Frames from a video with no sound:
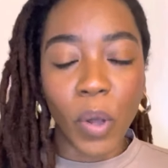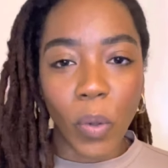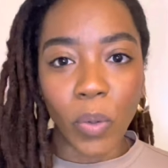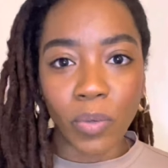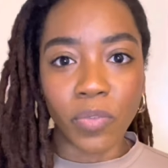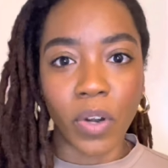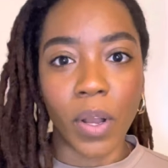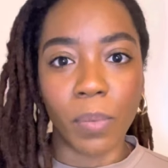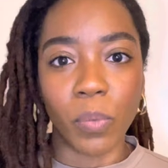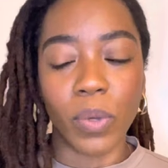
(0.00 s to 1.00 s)
poll
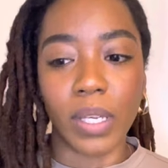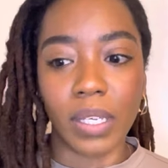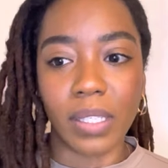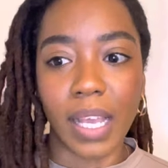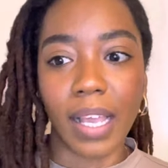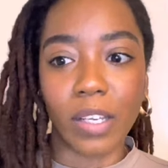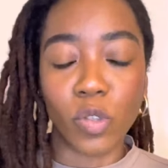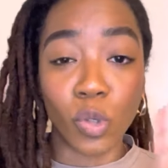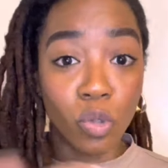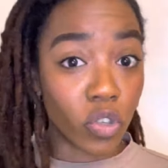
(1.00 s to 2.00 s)
from was a
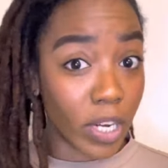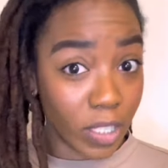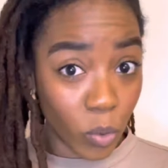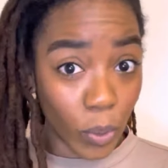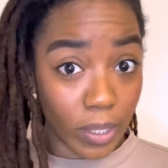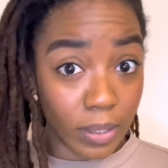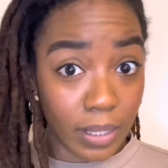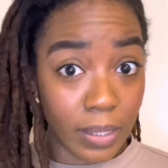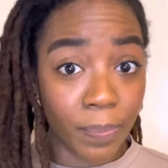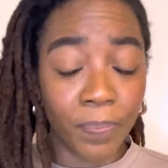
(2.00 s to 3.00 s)
2-strand twist,